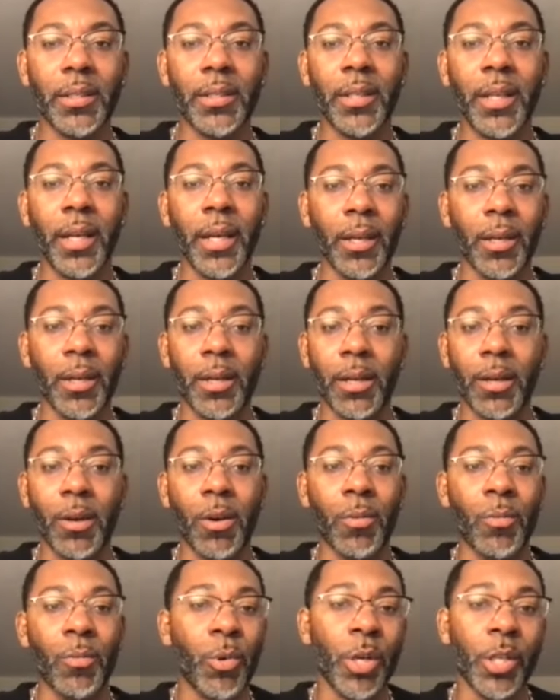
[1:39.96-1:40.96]
Like
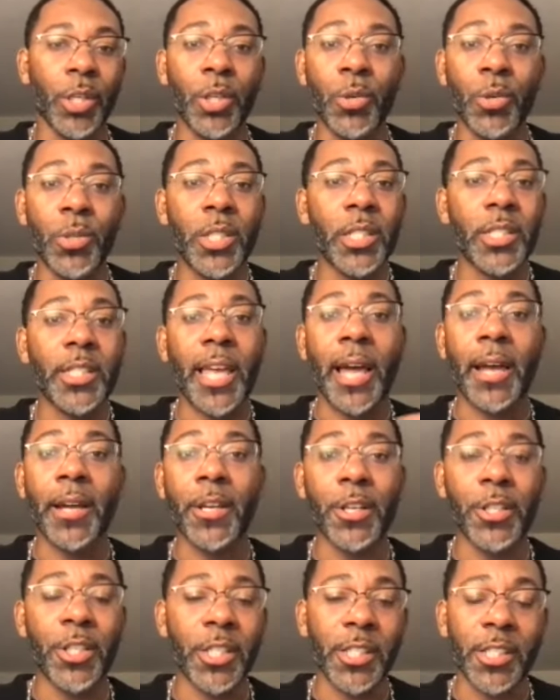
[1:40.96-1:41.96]
were you just out
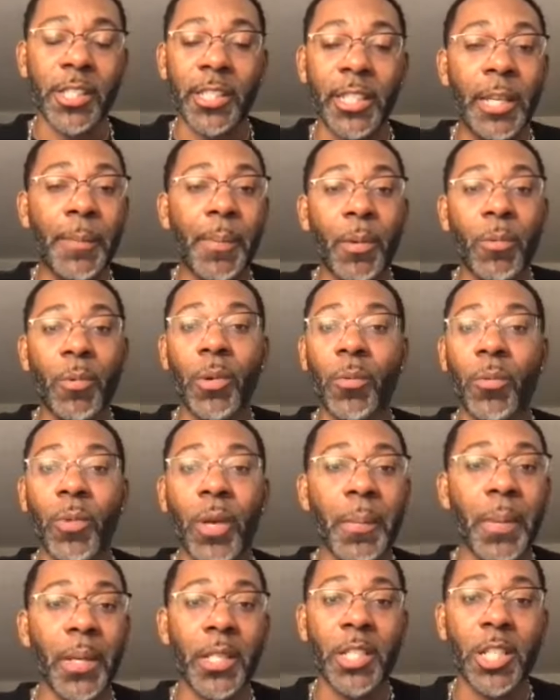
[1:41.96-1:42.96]
here just sleeping with
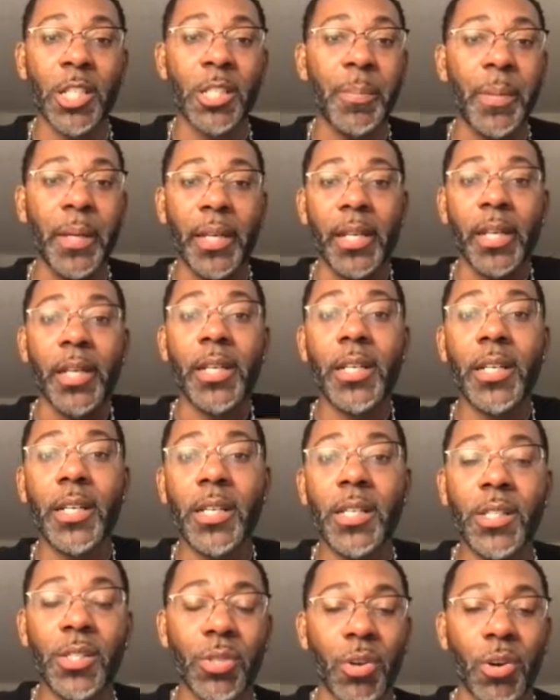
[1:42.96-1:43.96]
women just
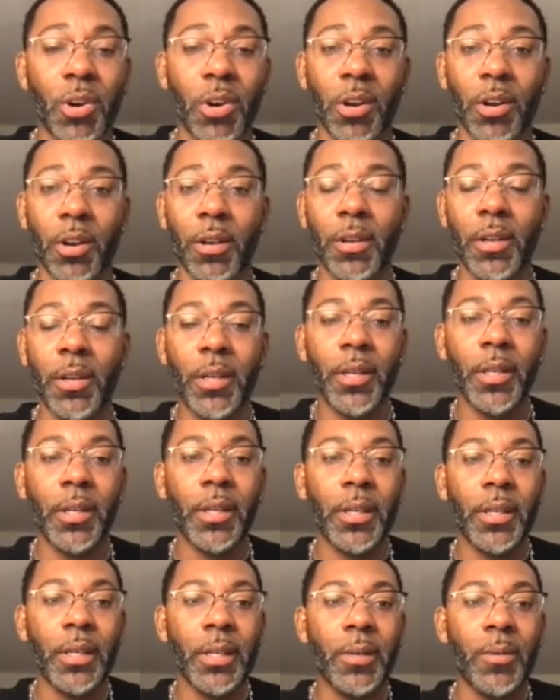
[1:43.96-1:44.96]
because, or
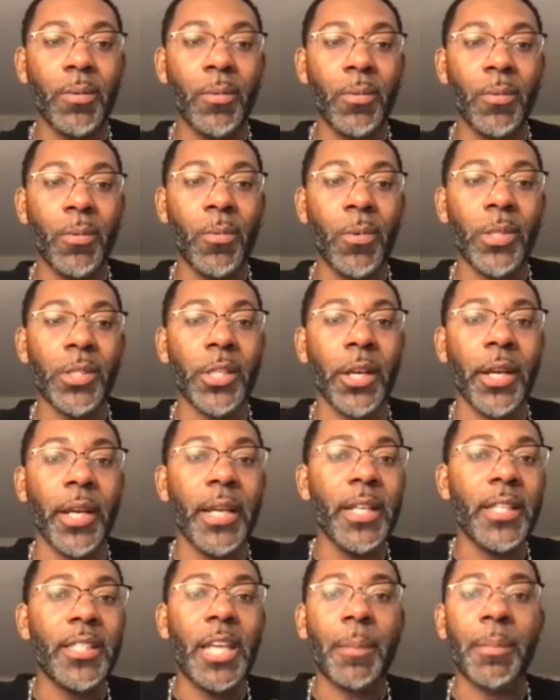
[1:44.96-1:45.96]
was there
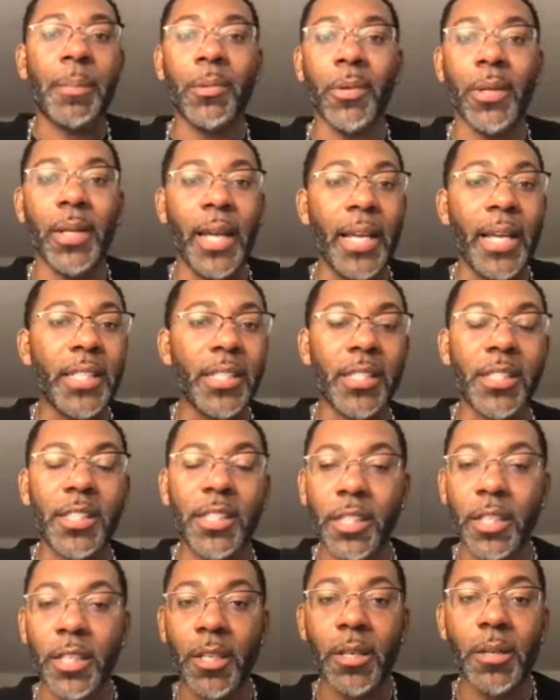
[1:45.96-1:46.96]
any type of
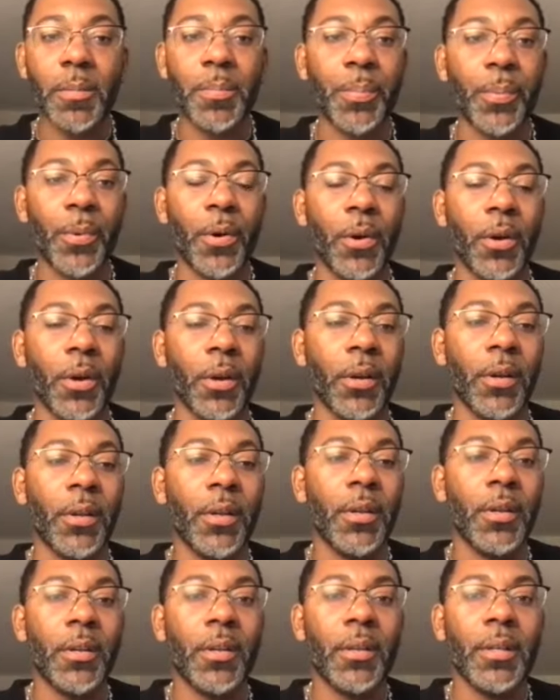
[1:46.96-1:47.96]
relationship, or
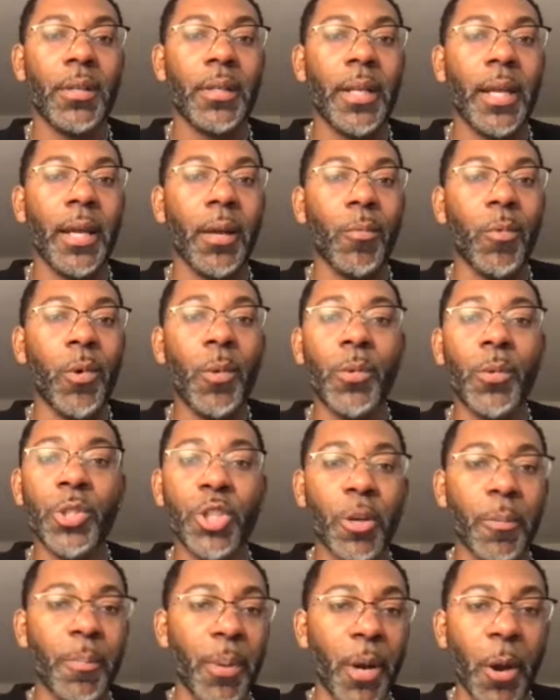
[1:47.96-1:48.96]
like what was
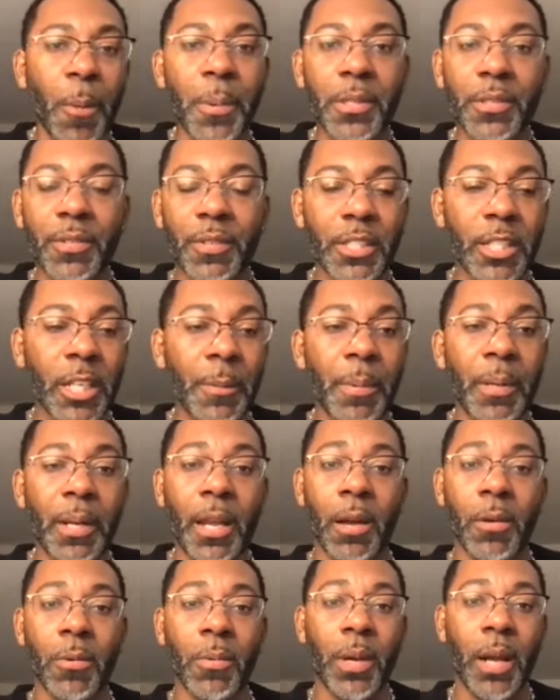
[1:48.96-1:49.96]
your purpose for
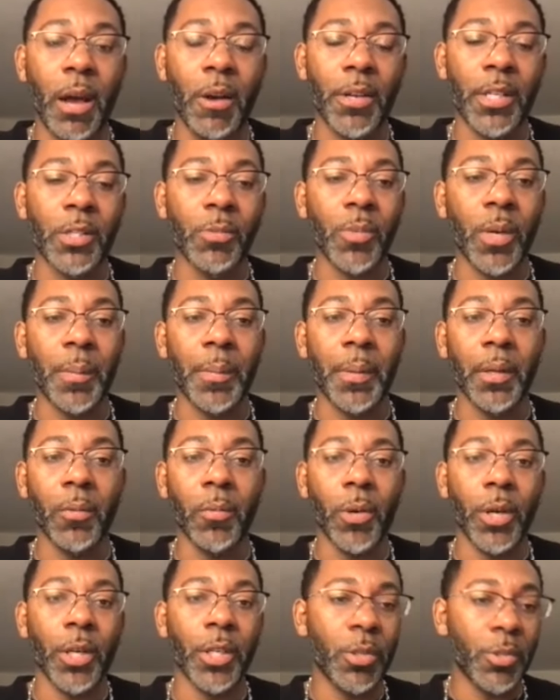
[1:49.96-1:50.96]
sleeping with all these women?
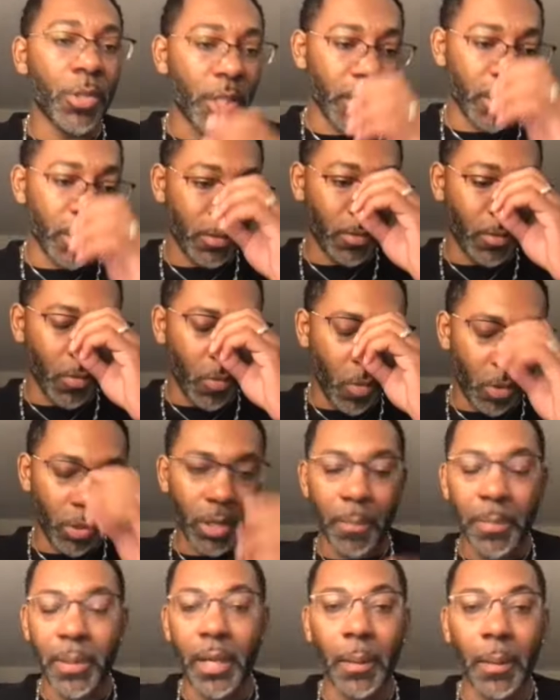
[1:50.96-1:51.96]
Were you just wanting
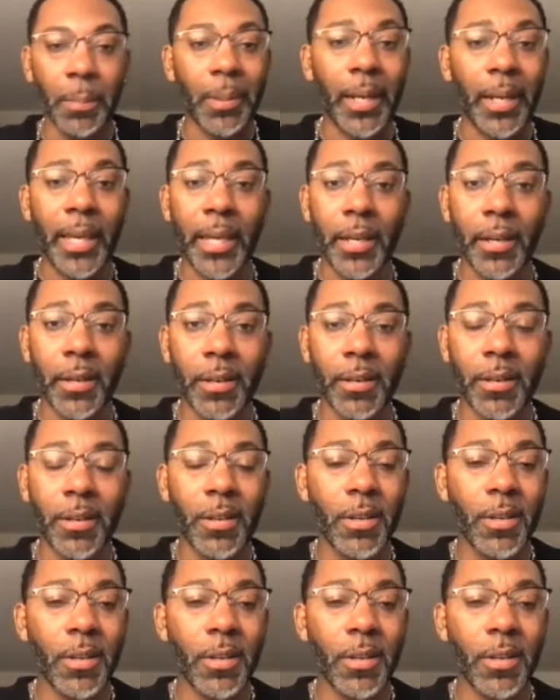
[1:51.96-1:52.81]
to be a player?